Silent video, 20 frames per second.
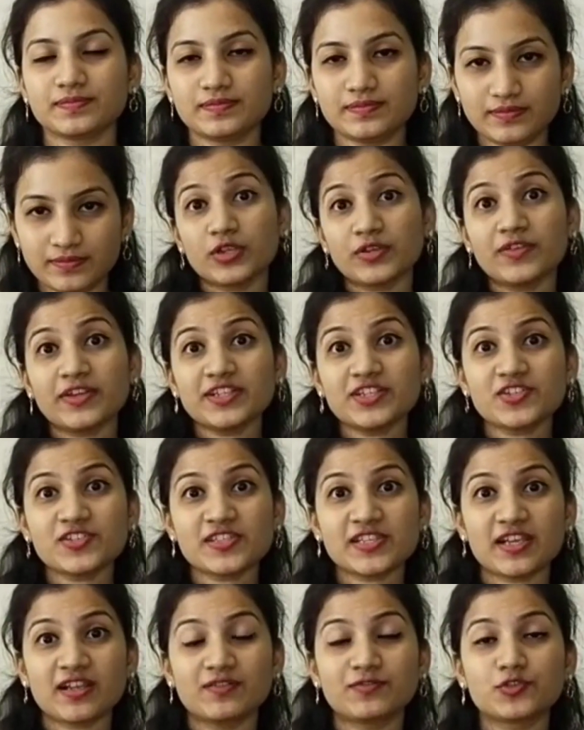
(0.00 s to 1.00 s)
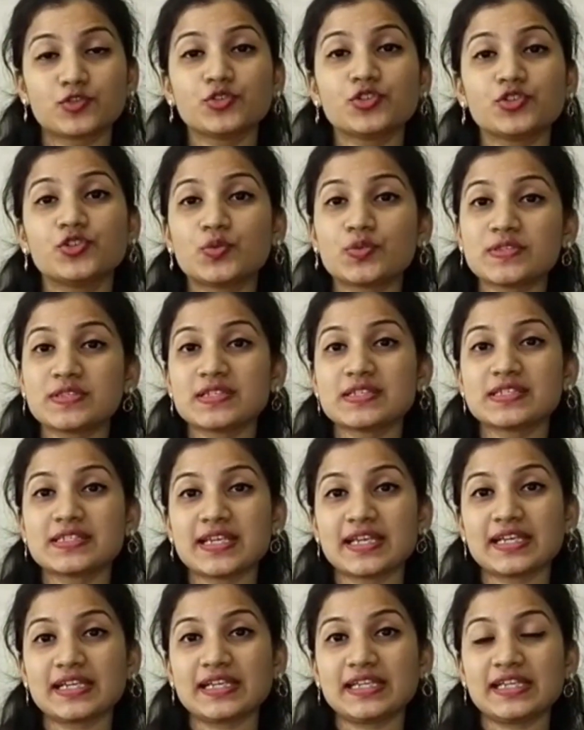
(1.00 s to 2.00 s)
Motivate yourself to use this
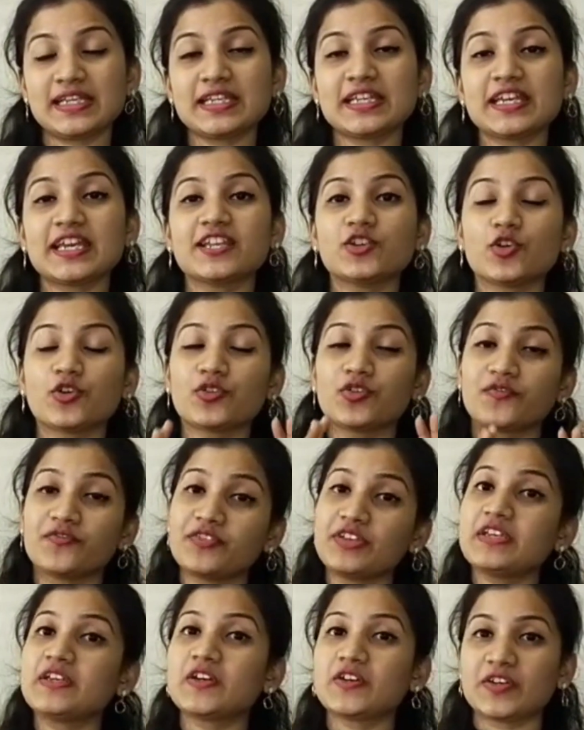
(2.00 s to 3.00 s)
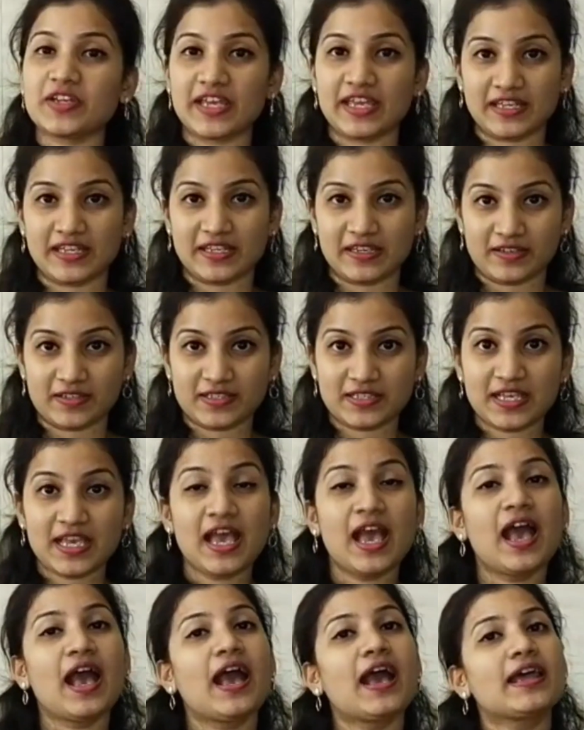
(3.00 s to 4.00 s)
technique in your weaker areas.
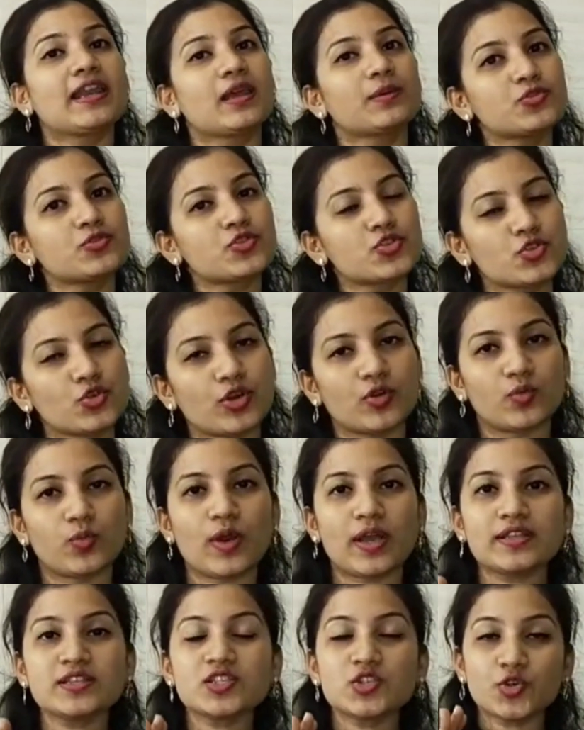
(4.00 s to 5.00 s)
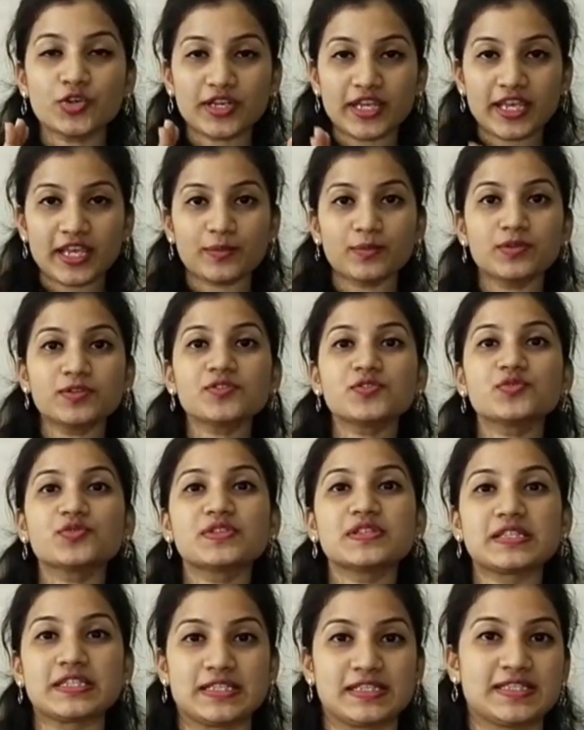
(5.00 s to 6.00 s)
And I'm sure once you're able to do
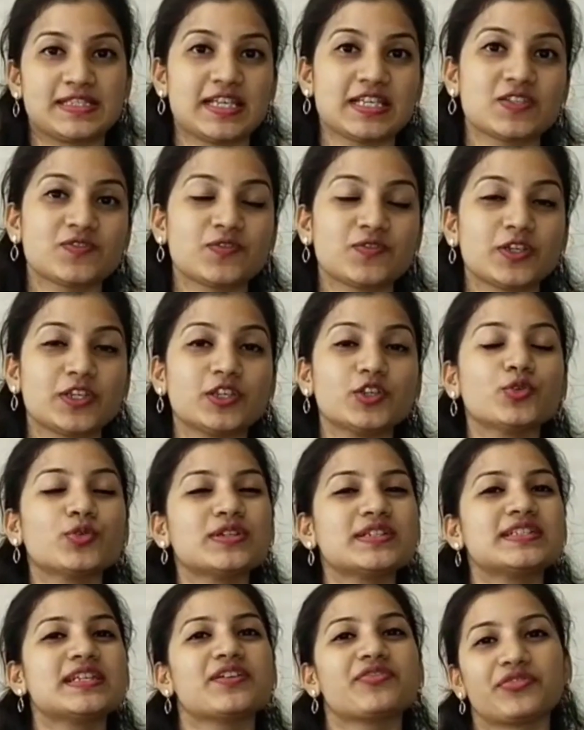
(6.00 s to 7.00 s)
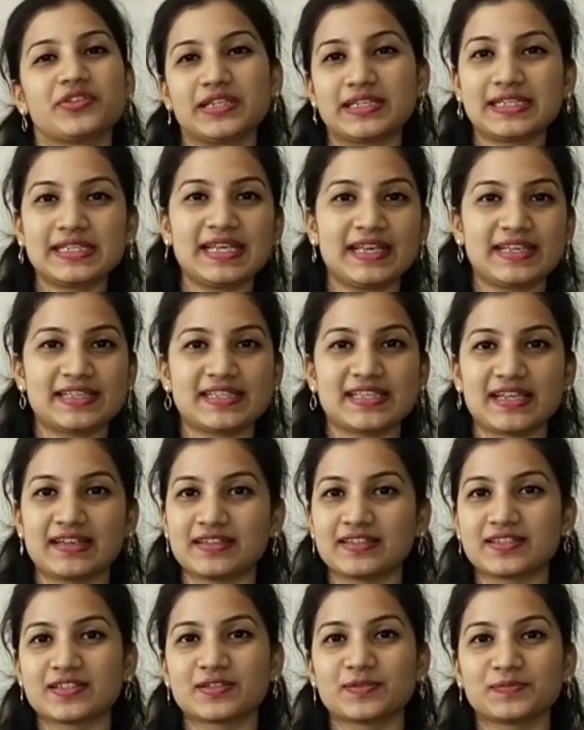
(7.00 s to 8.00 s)
this successfully, you will definitely excel
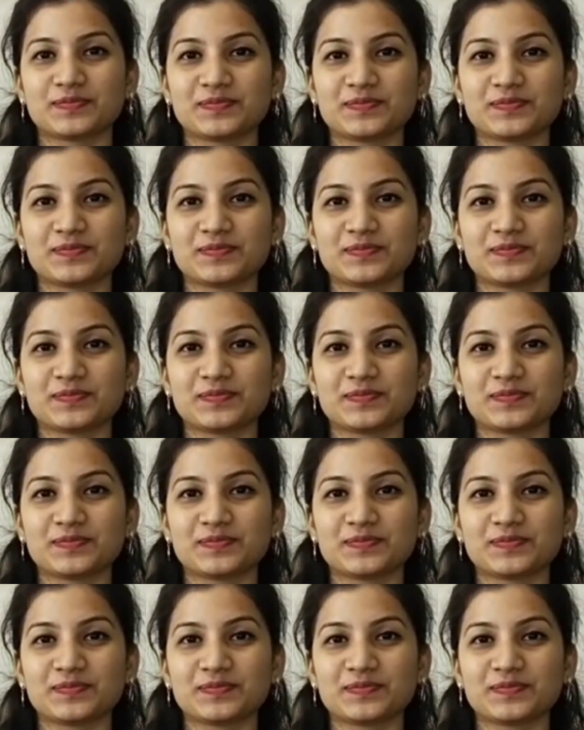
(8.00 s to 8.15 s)
it.